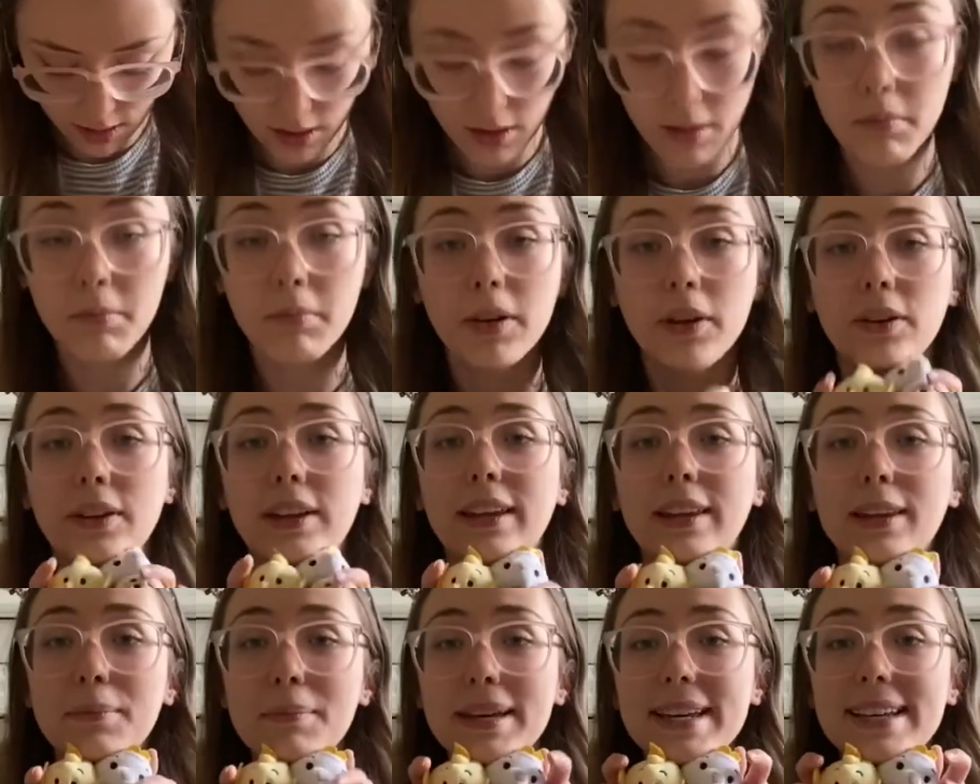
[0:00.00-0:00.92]
Beauty and
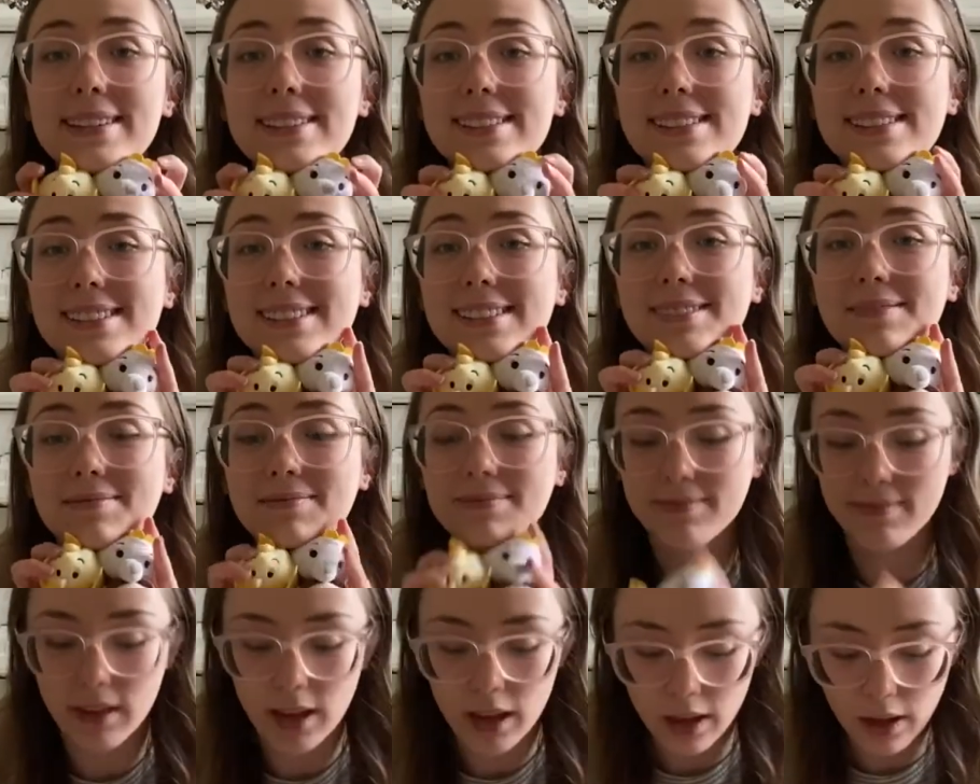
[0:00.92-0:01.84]
the Beast,
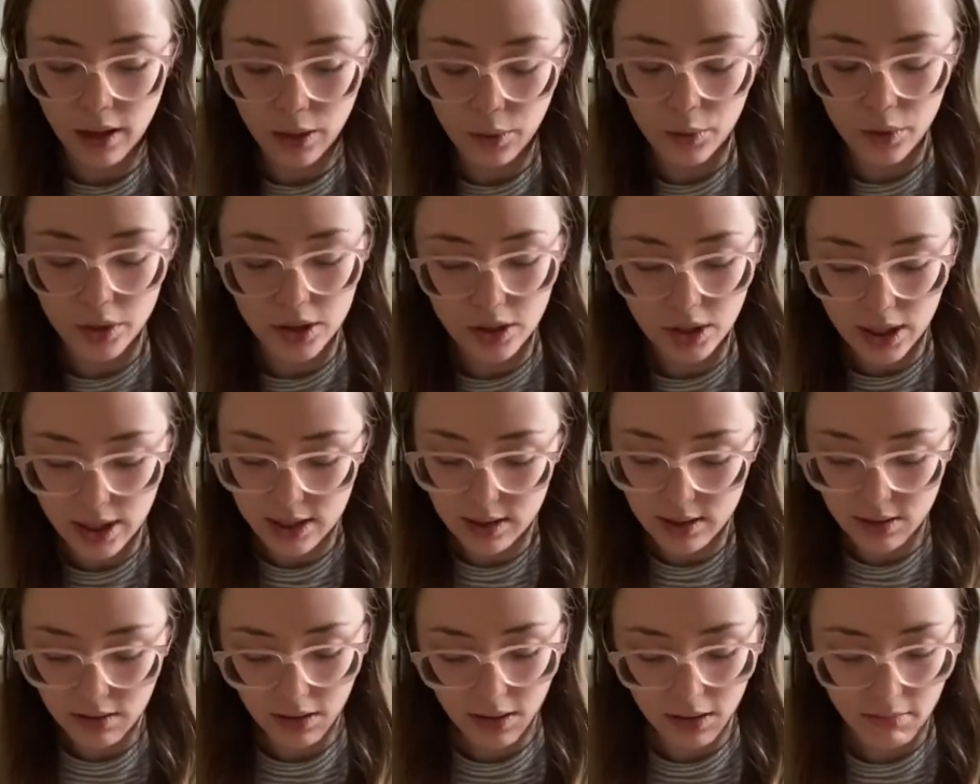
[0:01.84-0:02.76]
which is
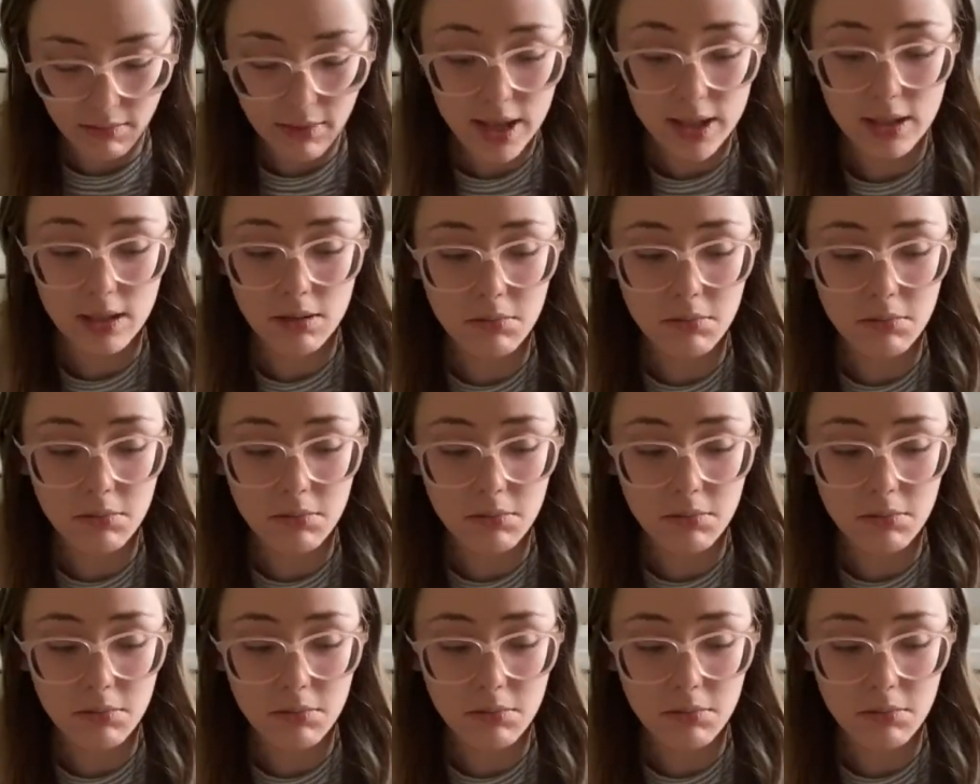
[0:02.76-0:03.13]
an amazing